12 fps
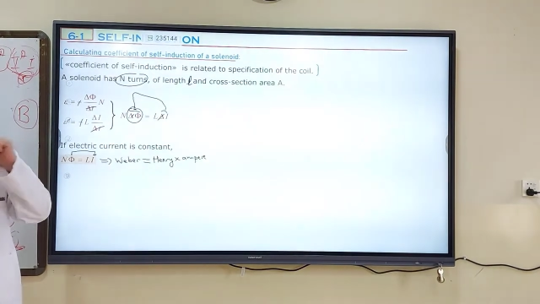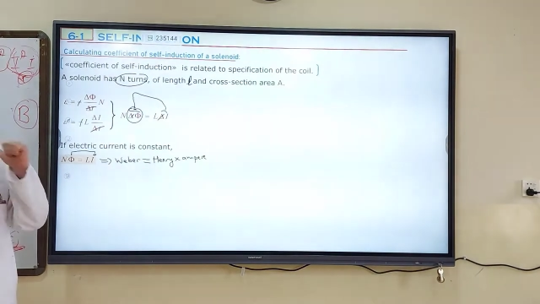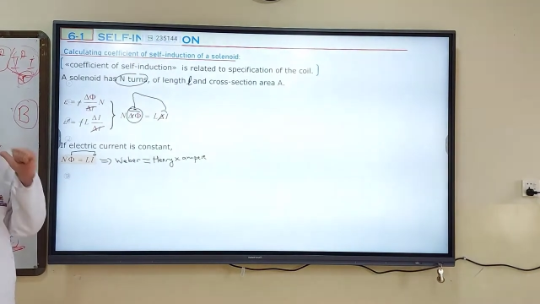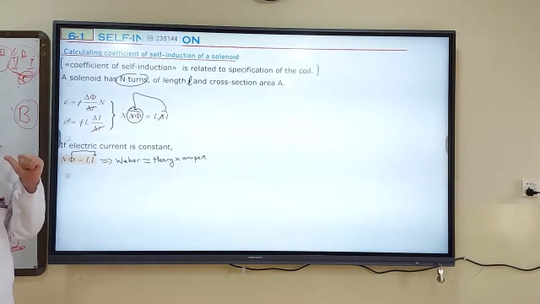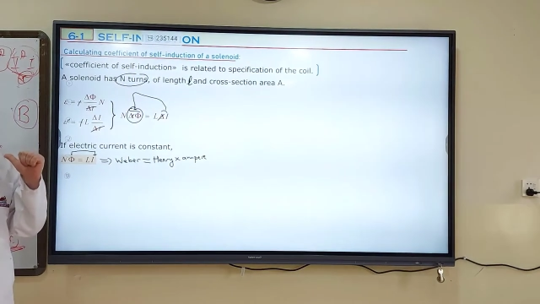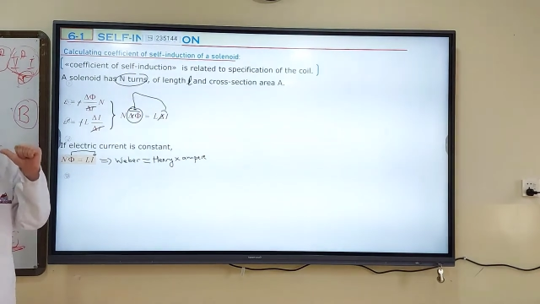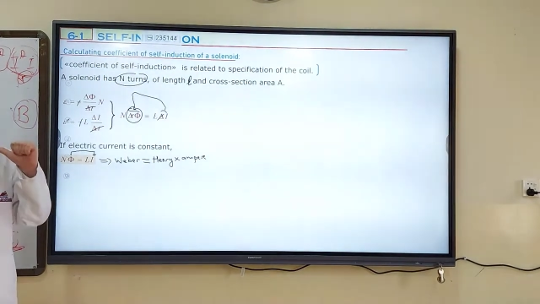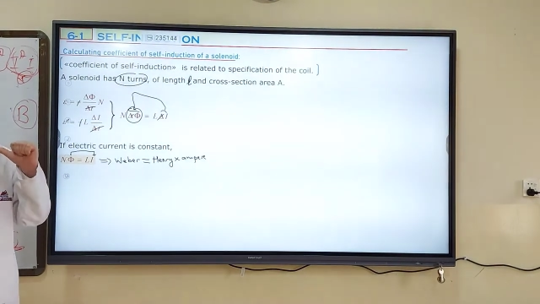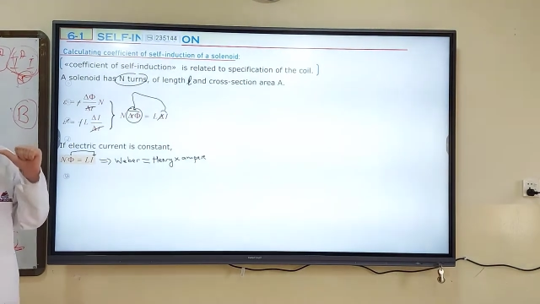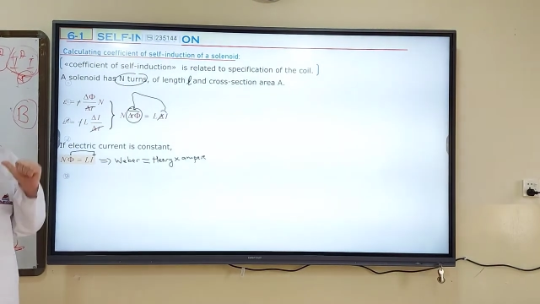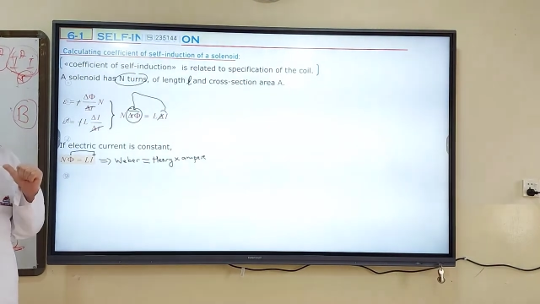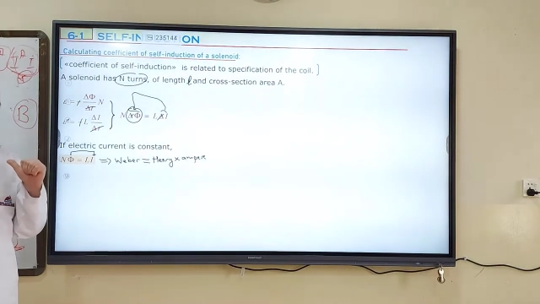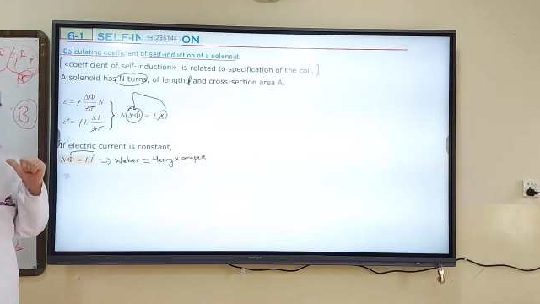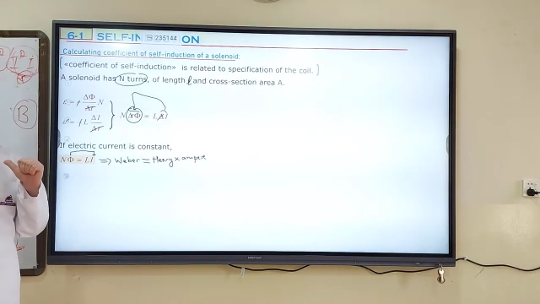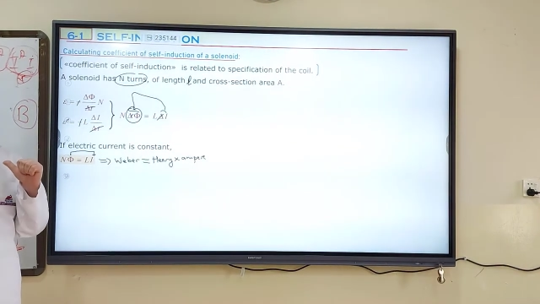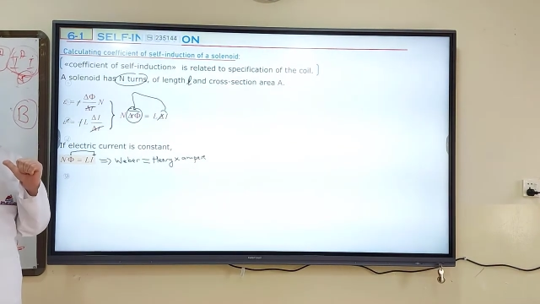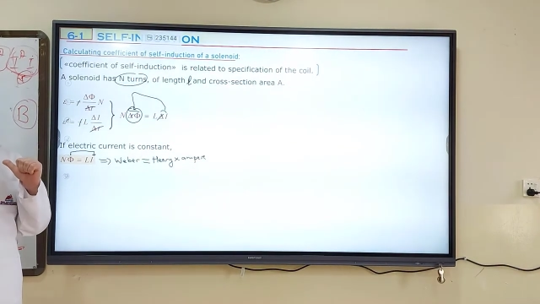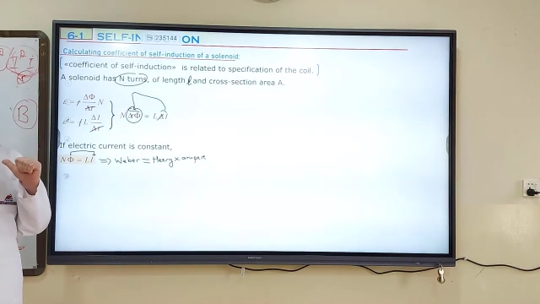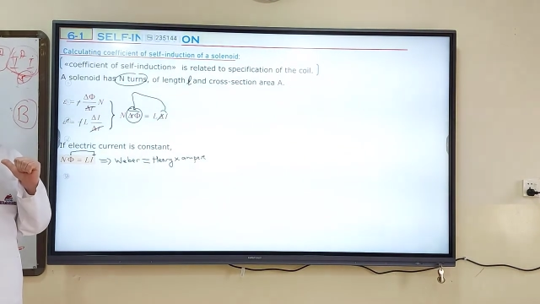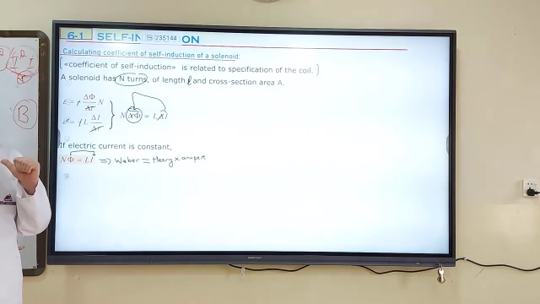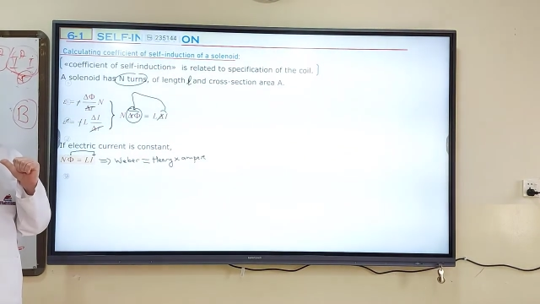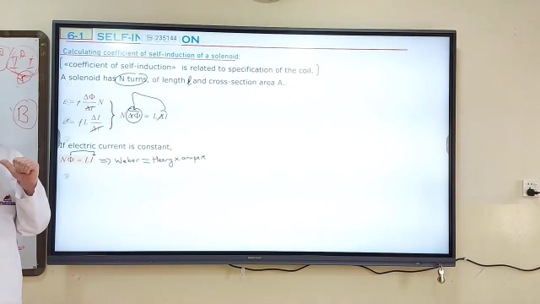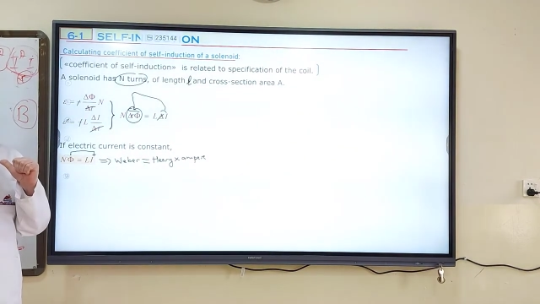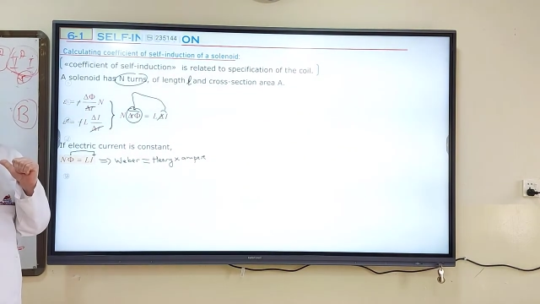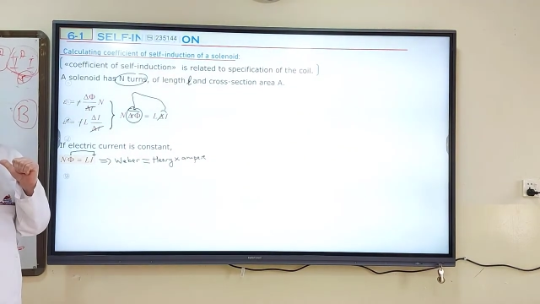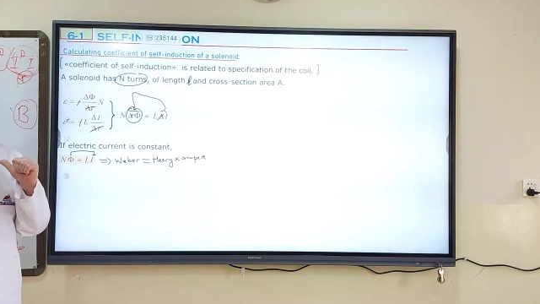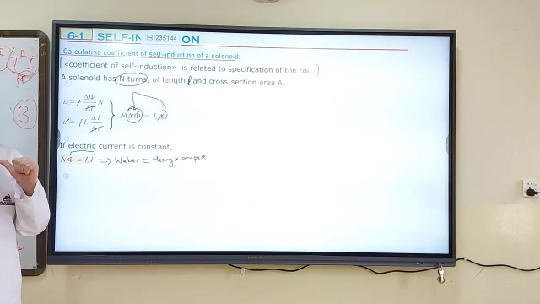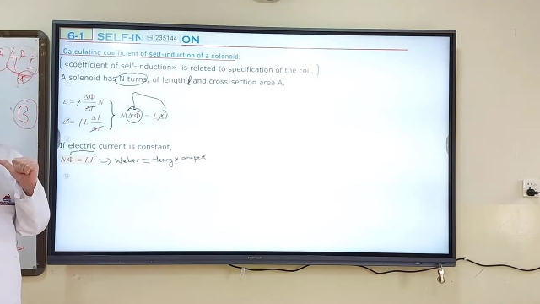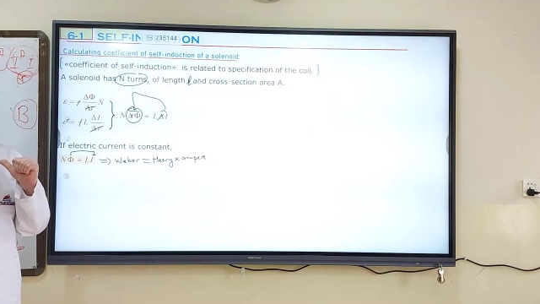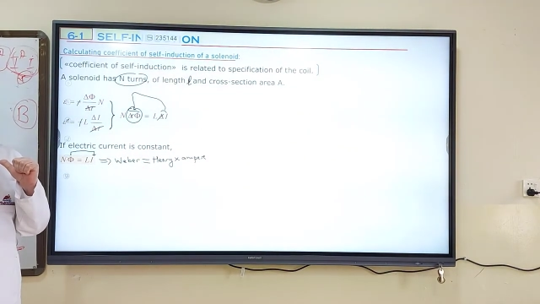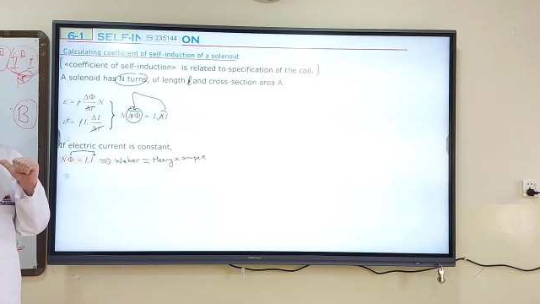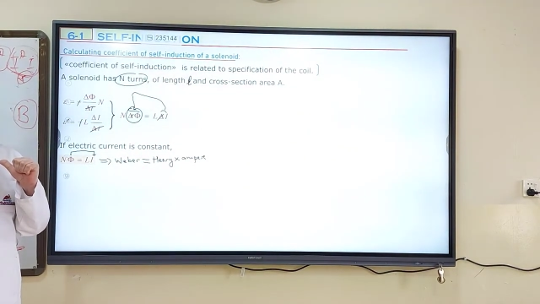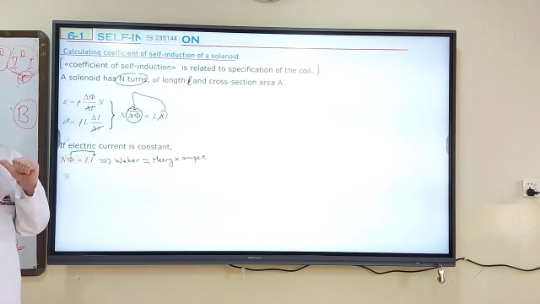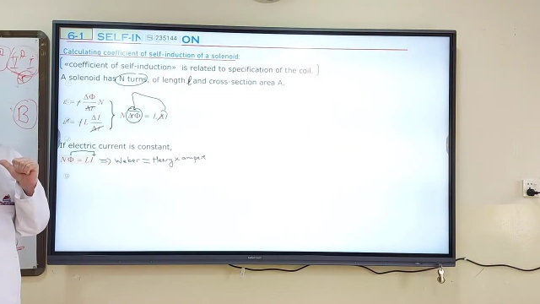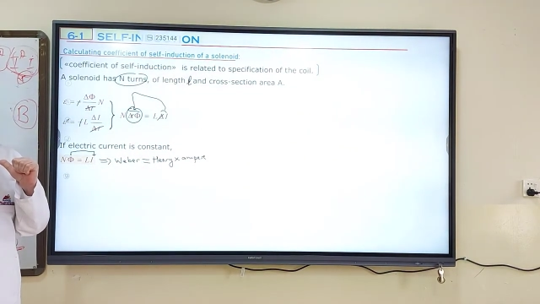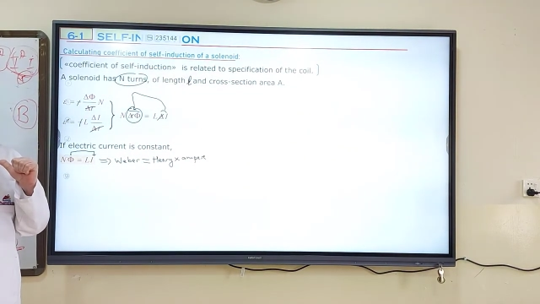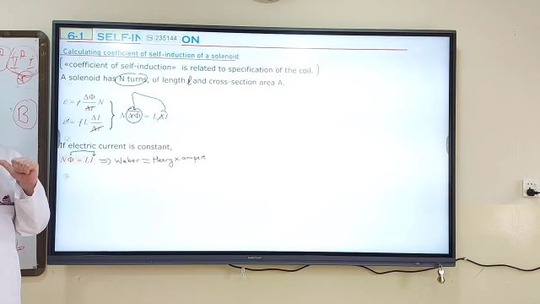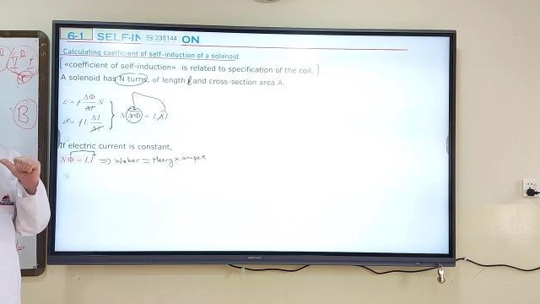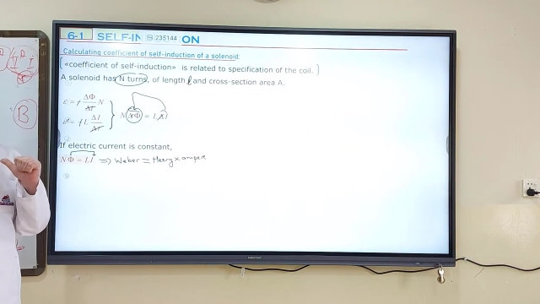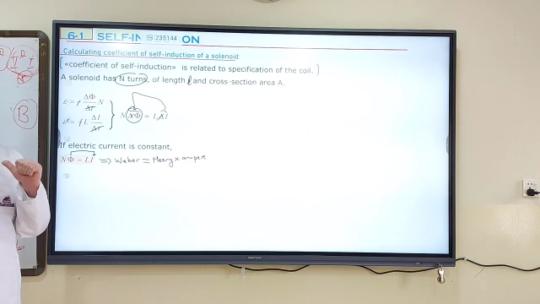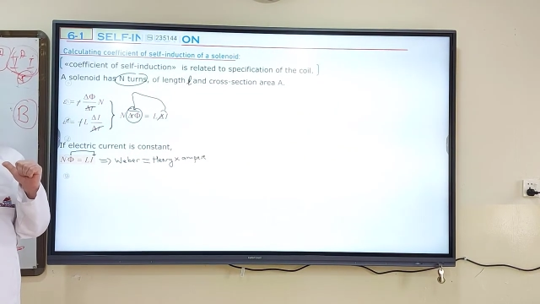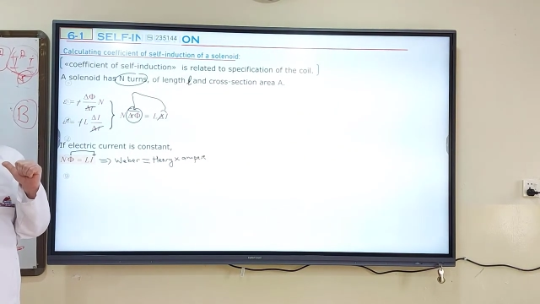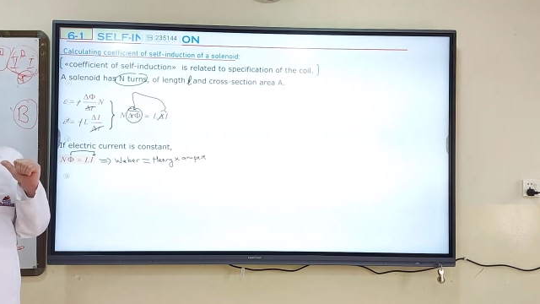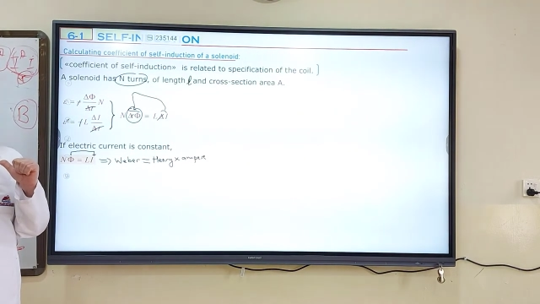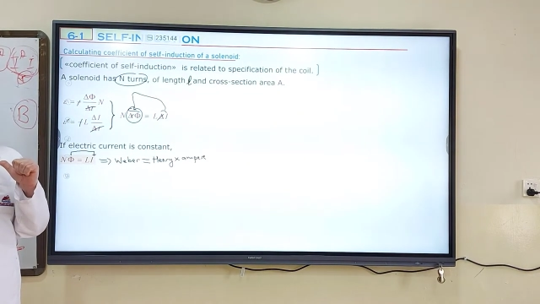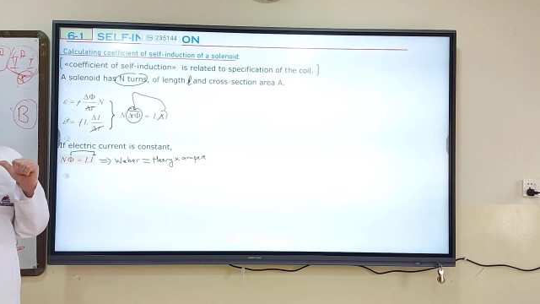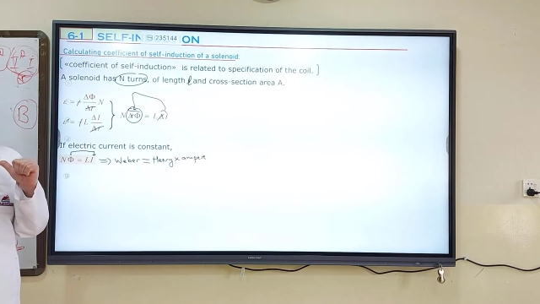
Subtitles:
Nobody's mouth can be seen.